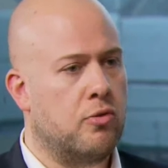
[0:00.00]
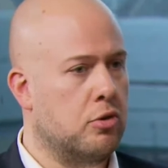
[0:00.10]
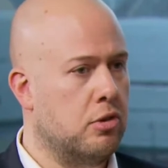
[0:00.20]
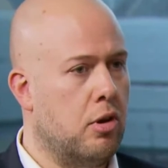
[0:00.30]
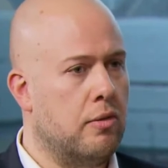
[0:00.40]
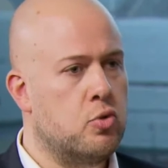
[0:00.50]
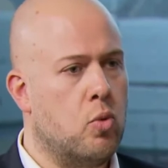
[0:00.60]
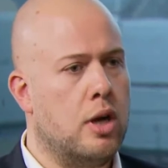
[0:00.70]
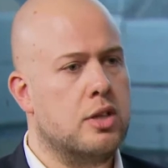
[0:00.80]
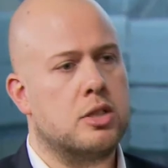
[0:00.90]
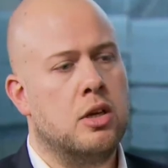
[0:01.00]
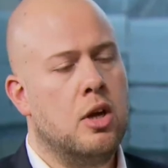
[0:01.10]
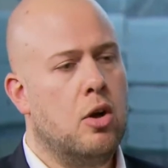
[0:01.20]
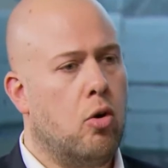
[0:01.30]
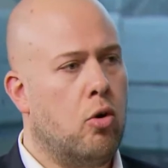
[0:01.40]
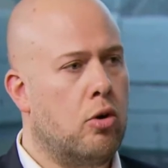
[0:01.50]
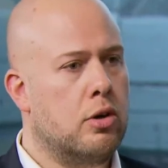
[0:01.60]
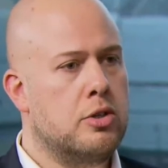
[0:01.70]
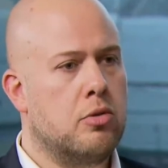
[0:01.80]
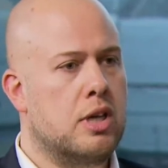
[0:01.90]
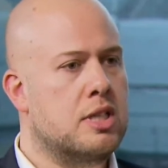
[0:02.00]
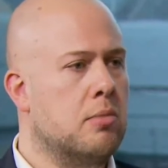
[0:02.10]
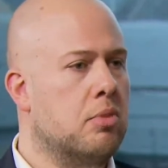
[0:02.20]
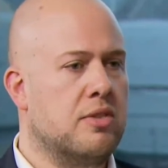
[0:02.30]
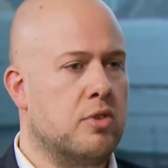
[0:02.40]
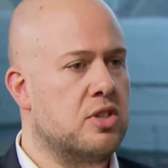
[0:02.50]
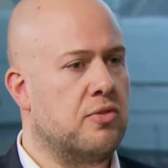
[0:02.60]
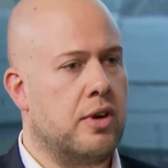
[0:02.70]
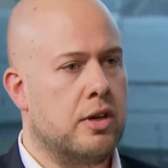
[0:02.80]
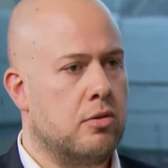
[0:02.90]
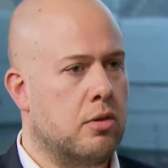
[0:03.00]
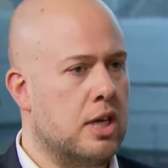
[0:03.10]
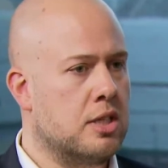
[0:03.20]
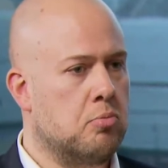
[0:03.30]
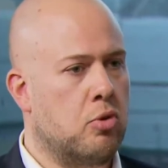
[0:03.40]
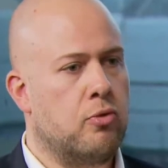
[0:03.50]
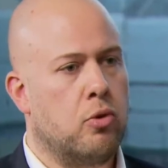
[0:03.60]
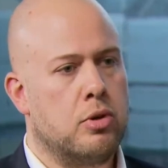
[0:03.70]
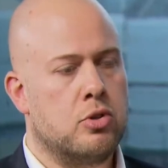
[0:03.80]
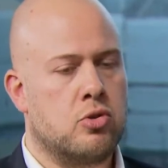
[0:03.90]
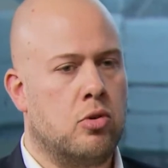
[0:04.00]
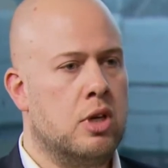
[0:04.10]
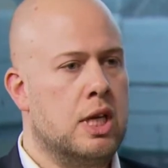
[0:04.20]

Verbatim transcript: for the loved ones, or you are simply diversifying your asset portfolio? So